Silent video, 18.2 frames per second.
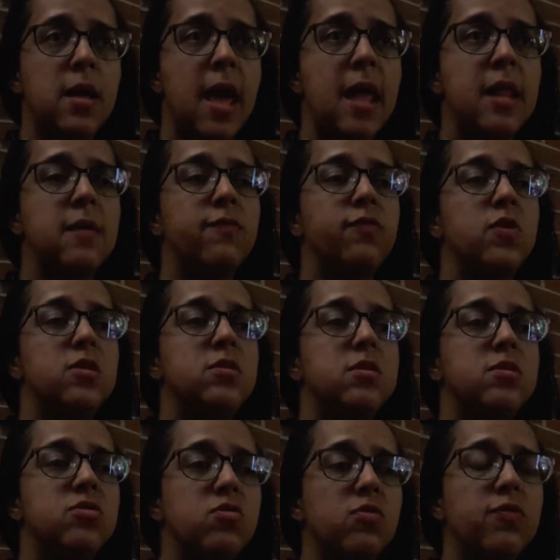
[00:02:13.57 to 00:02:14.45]
and if
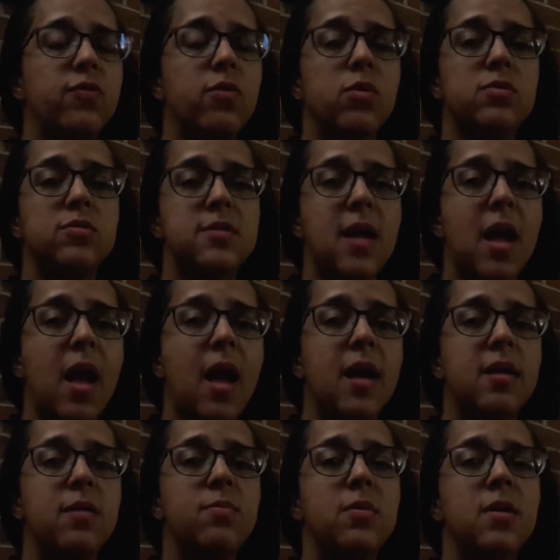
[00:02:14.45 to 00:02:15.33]
this is your first
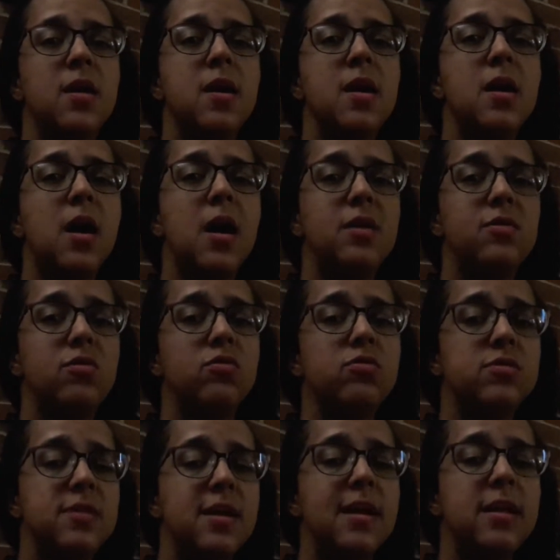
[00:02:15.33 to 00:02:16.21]
time
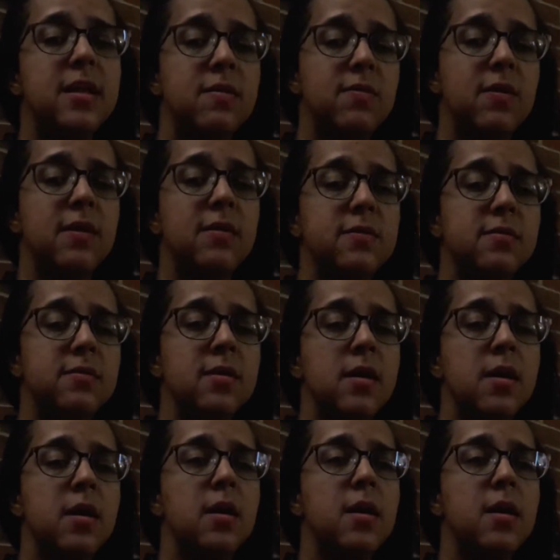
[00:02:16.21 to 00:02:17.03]
understanding this,